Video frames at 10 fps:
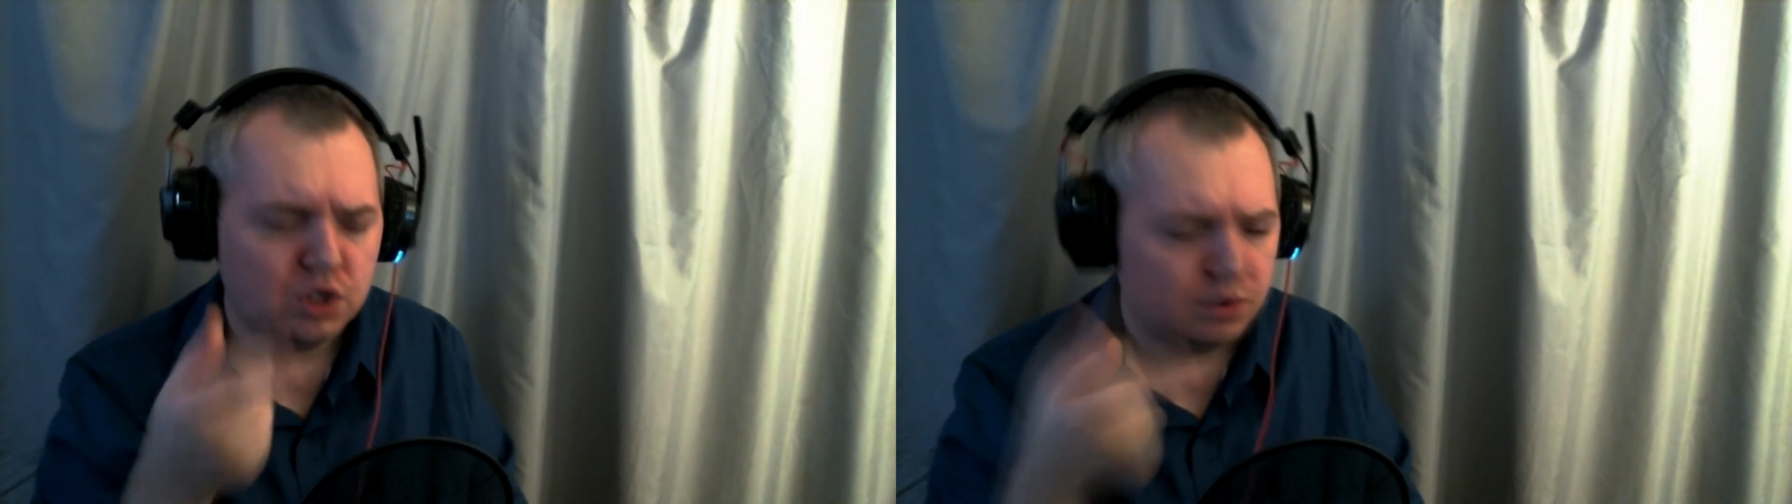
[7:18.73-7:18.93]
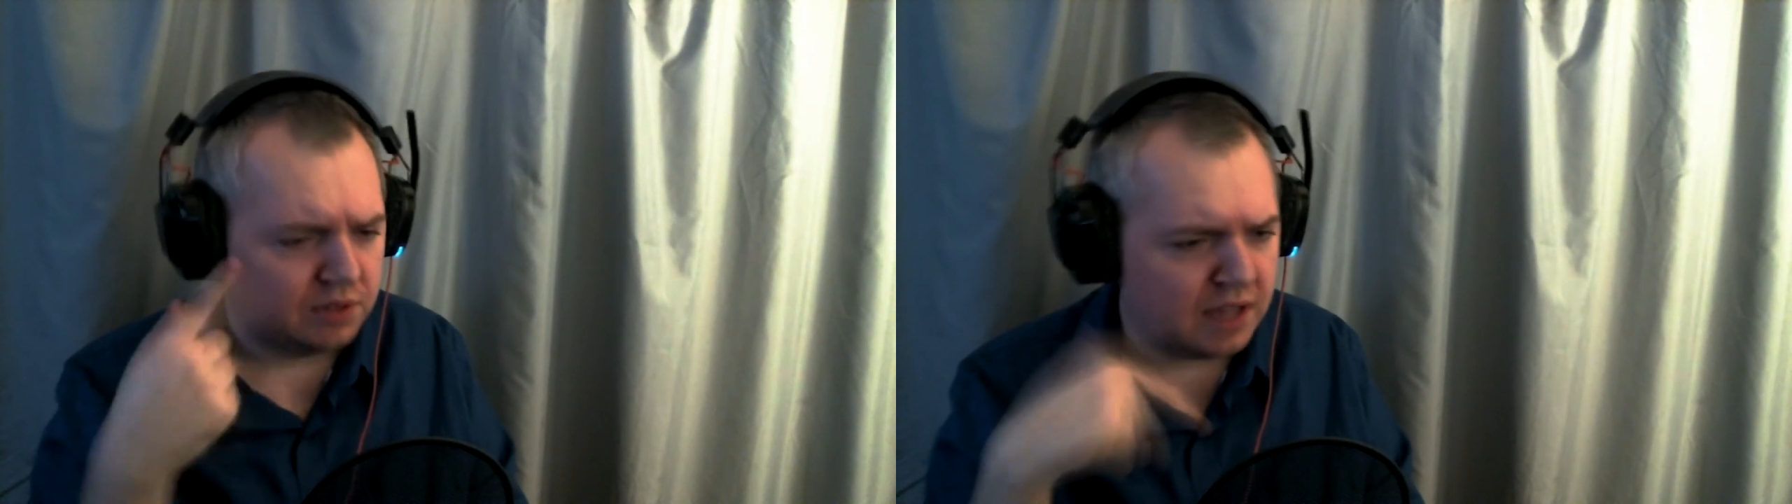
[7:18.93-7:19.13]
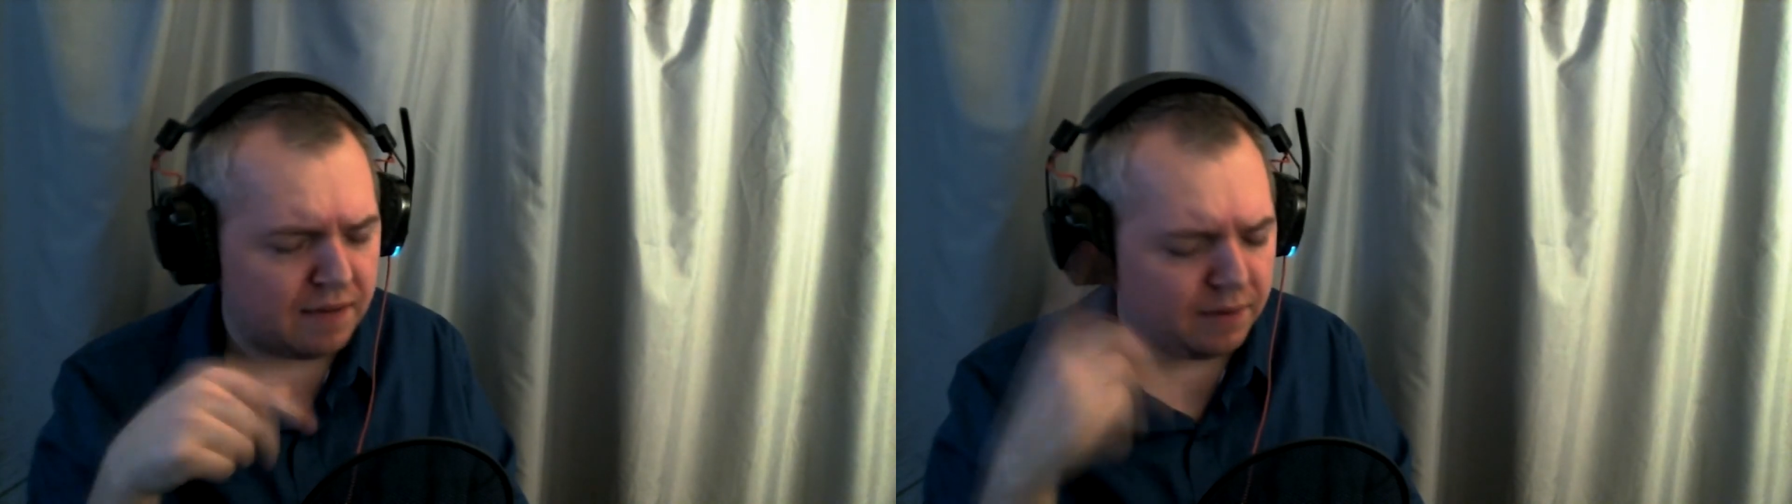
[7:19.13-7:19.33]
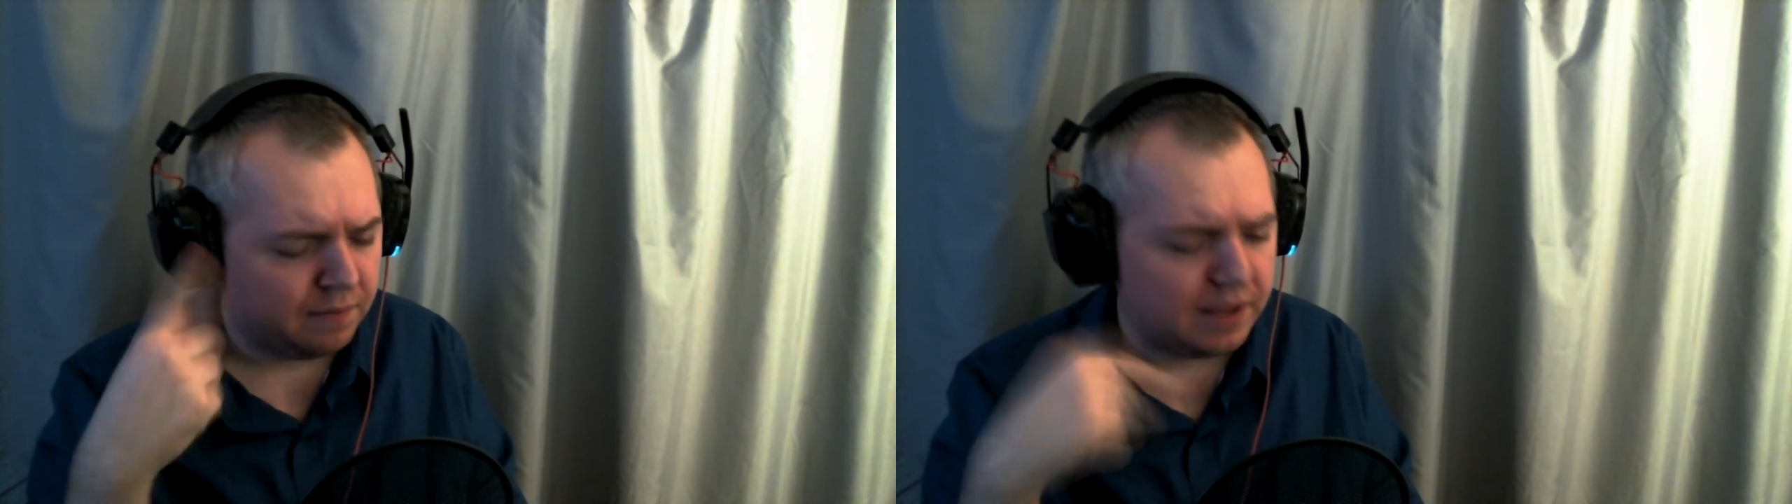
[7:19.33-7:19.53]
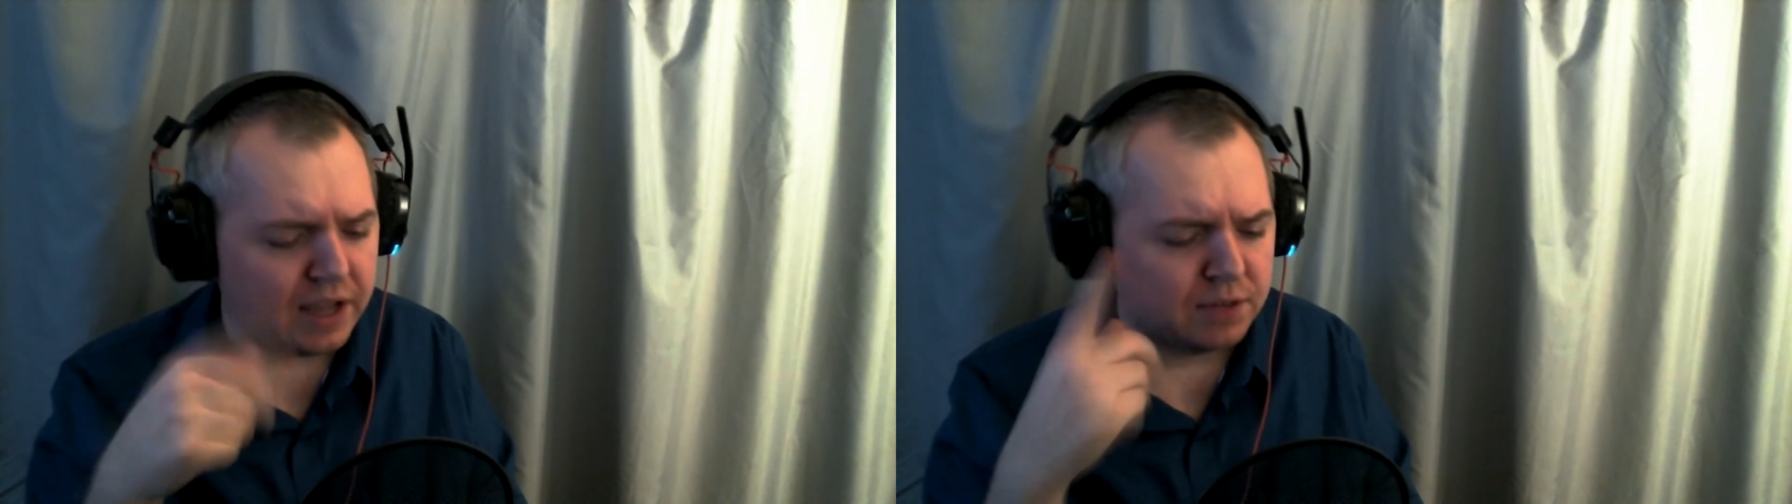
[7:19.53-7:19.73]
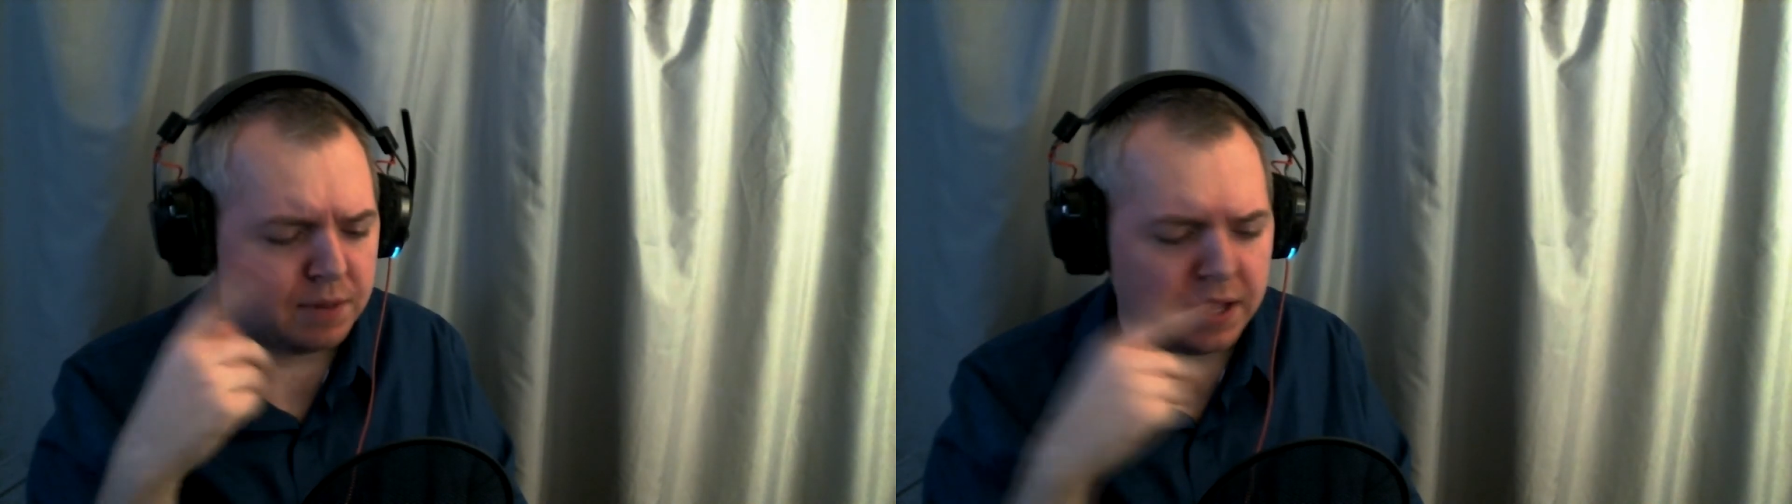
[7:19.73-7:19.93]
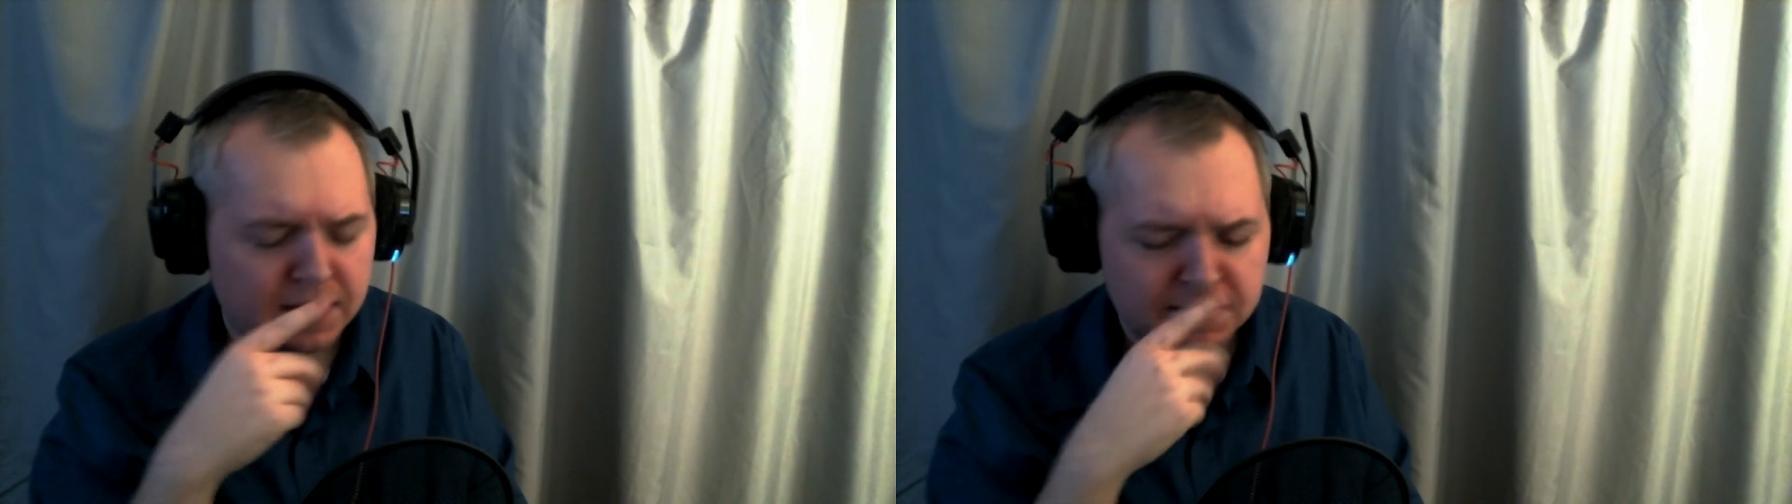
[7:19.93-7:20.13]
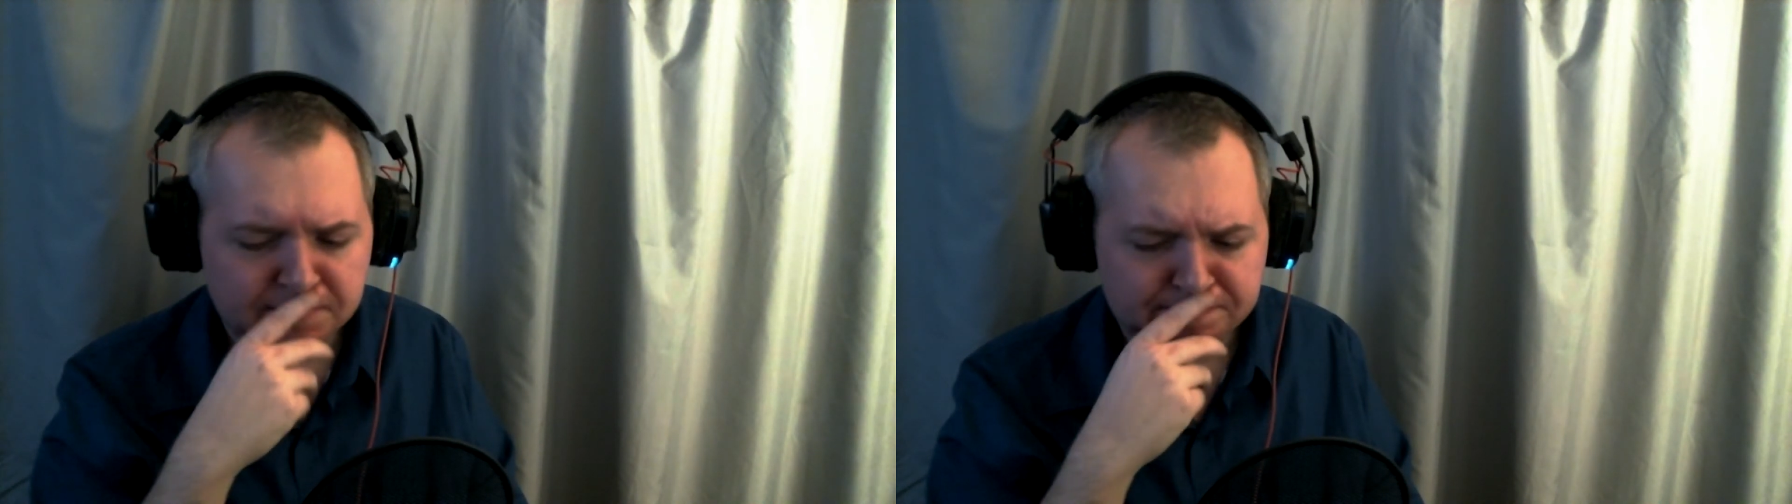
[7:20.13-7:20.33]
She was having flashbacks.